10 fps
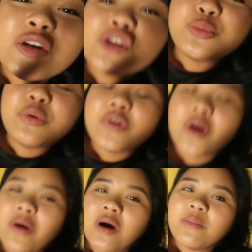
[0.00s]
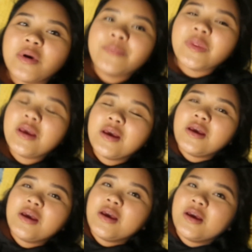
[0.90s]
touch up before I go out, but
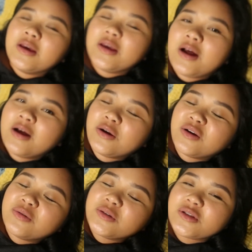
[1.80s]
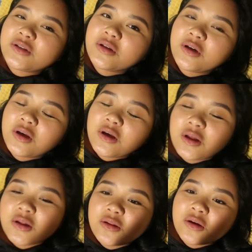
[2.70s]
yeah, just
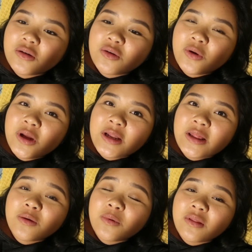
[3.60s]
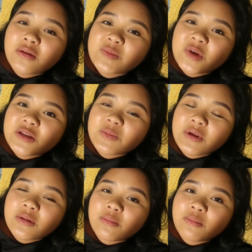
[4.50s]
annoyingly the weather's meant to
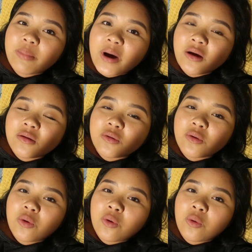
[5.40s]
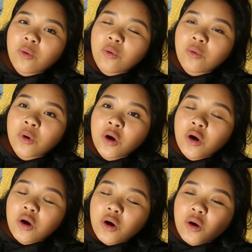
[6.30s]
be bad all
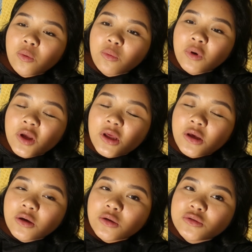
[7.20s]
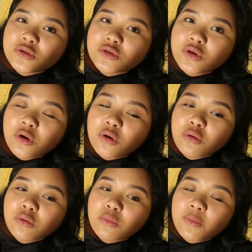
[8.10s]
week,
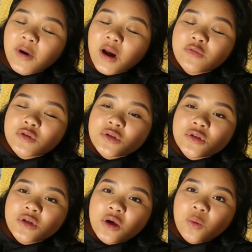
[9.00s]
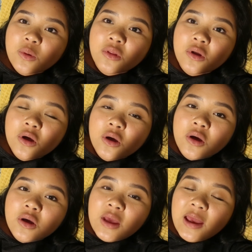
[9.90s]
so we might have to just deal with
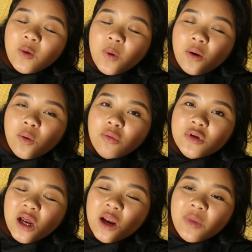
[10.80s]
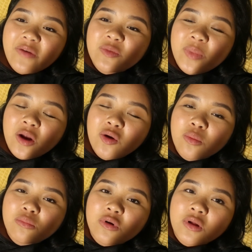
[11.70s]
getting wet all the time. I might have to buy an
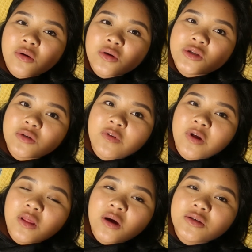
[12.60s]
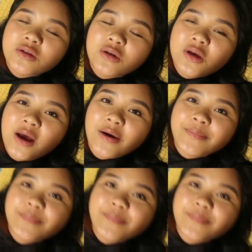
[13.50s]
umbrella and stuff like that. So yeah,